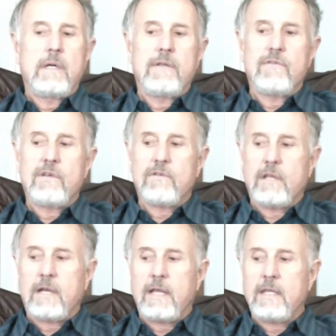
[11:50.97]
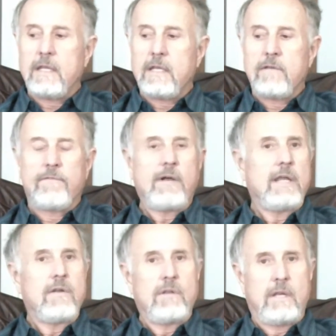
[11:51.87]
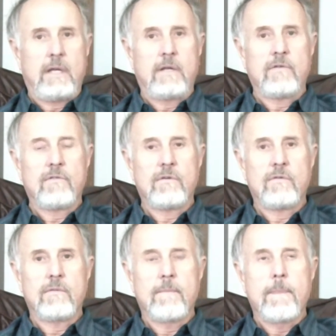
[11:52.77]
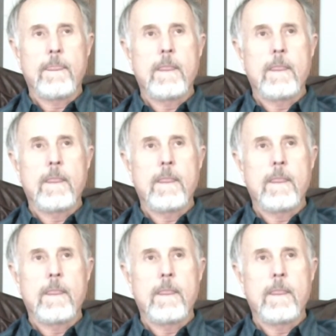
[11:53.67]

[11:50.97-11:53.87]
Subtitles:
It's just that I think in the final analysis,